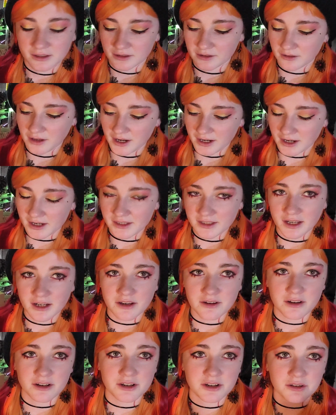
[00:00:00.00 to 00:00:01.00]
So like I said,
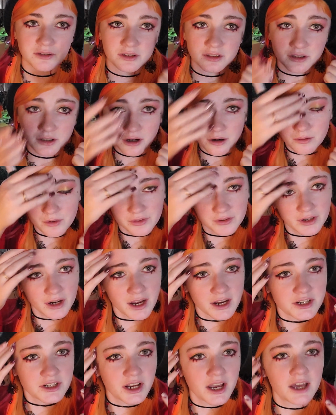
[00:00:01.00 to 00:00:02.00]
you can choose it to go with your
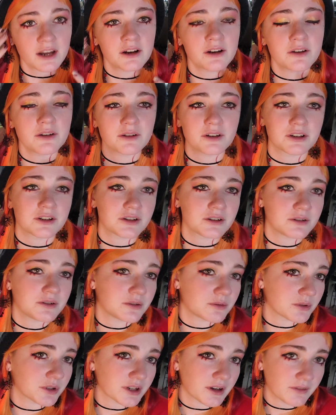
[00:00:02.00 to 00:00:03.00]
eyeshadow. You can choose
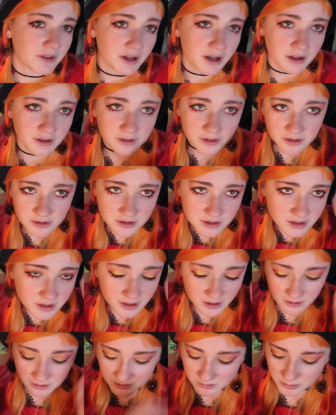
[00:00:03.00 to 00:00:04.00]
whichever color you just
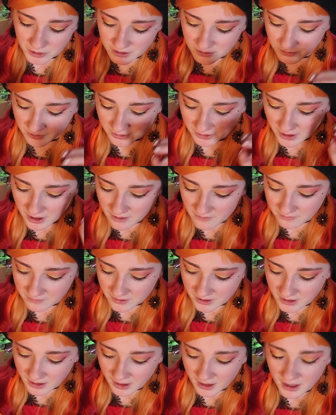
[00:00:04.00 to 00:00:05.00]
think goes best with your
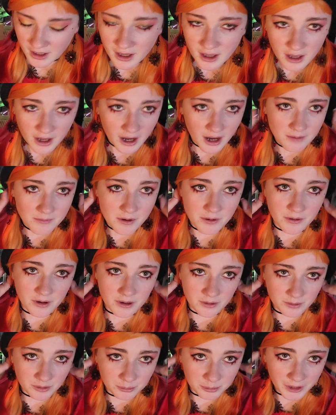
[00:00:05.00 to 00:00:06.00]
outfit. I'm going
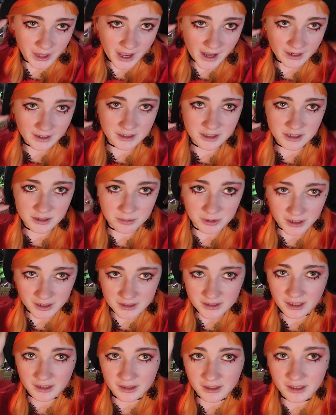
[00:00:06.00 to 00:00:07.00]
with black just
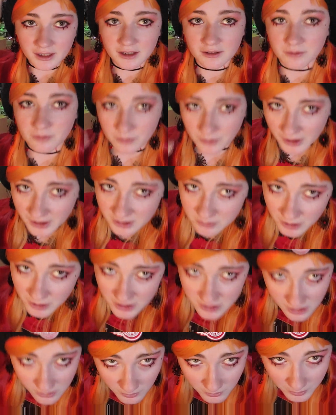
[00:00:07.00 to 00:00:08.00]
because I think it, well,
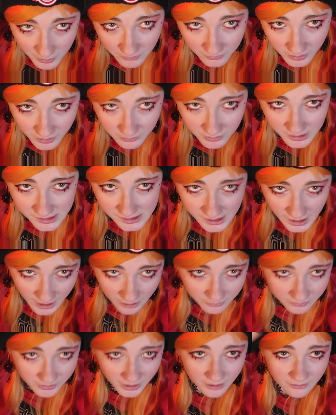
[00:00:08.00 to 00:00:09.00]
especially with my Red Wings hat,
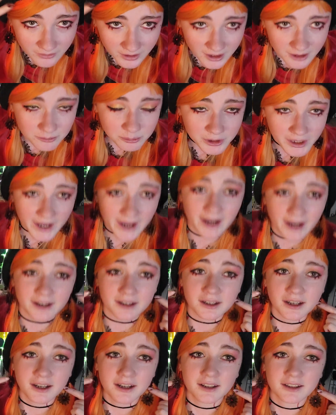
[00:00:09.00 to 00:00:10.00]
we've got red, black,
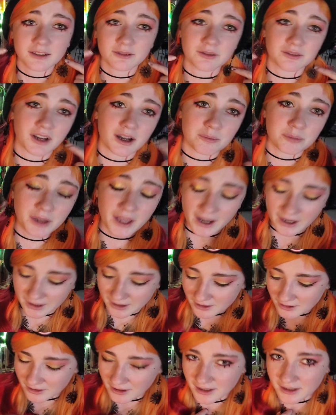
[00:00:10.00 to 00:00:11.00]
and we've got black
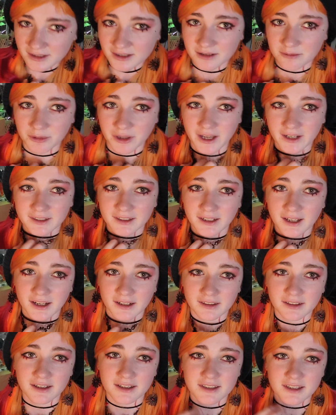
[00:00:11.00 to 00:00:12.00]
earrings and black
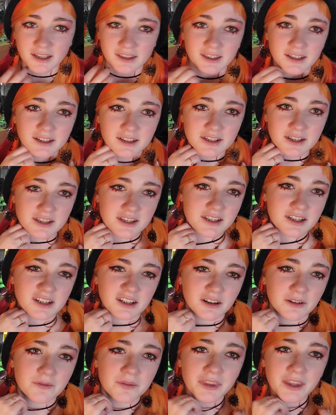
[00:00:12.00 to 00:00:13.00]
necklace. I think it just, you
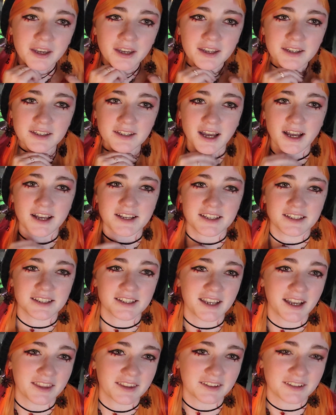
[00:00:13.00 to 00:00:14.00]
know, ties it
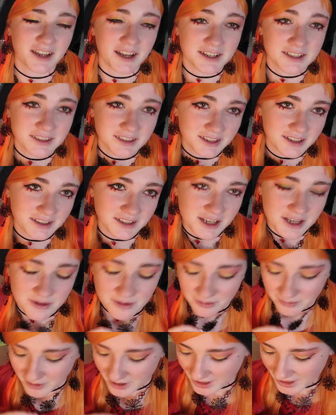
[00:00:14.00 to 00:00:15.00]
together nicely, at least
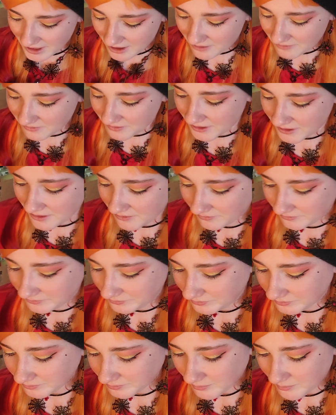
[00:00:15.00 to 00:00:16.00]
with my outfit.
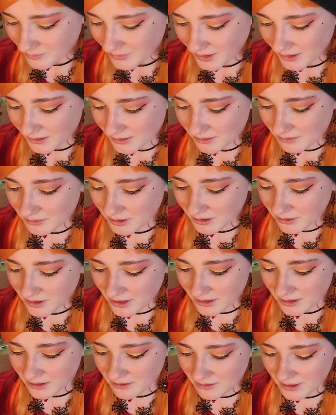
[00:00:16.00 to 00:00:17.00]
I'm going to go
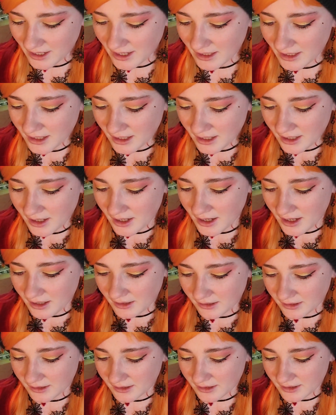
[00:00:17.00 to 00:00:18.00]
ahead and do that.
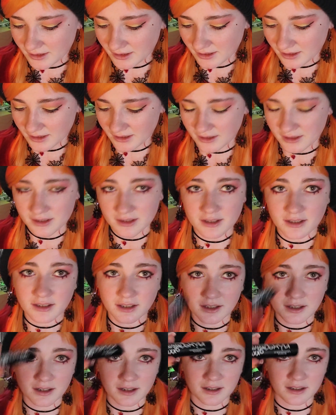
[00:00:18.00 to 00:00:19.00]
This is
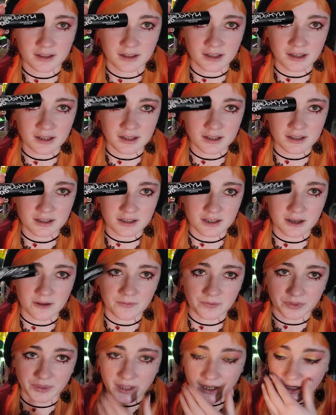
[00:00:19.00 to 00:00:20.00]
NYX.
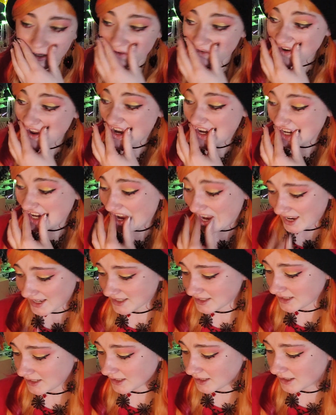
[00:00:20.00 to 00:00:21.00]
They're
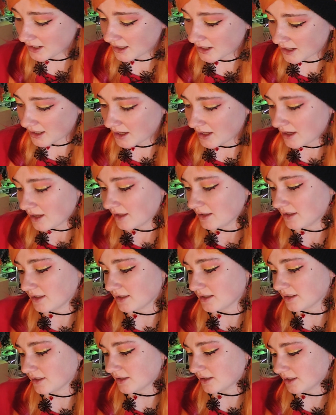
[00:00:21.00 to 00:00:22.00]
fantastic. This
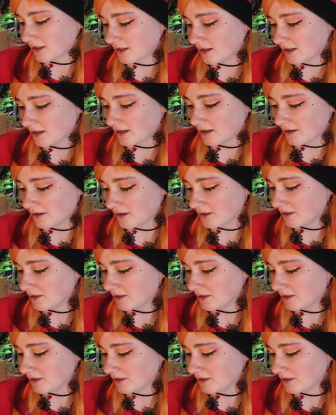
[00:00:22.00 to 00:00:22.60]
is their,